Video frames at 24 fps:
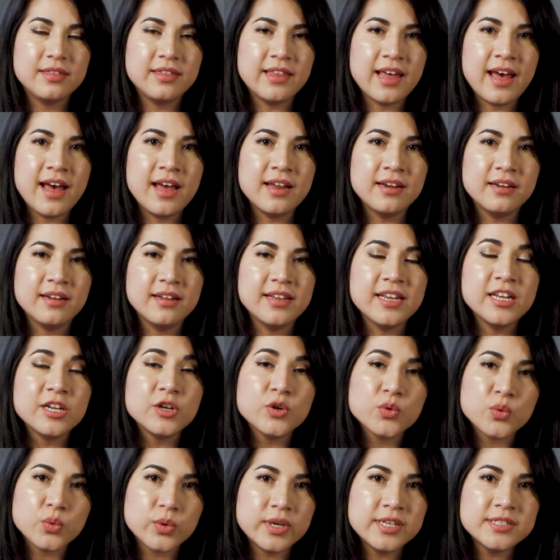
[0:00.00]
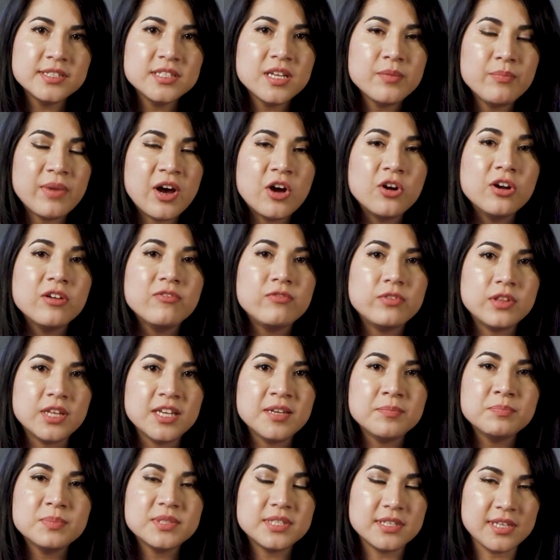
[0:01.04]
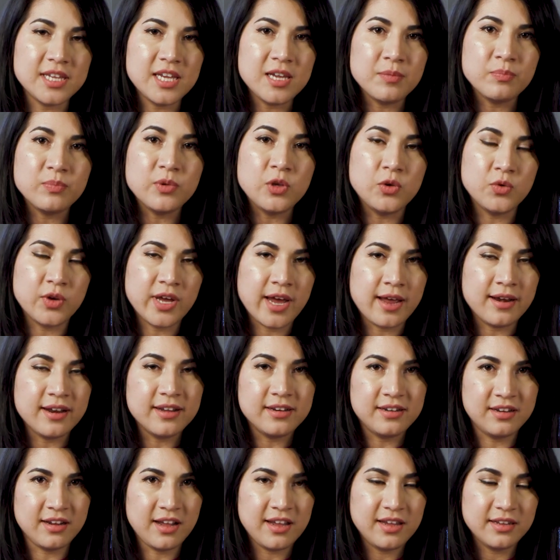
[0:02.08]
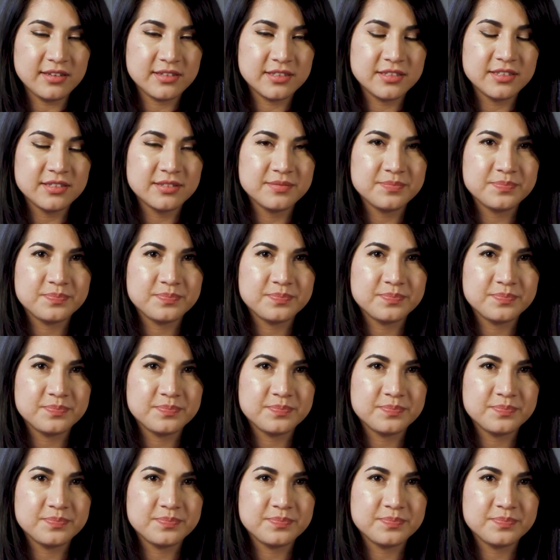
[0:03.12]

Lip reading: that increase the amount of deep sleep you get at night.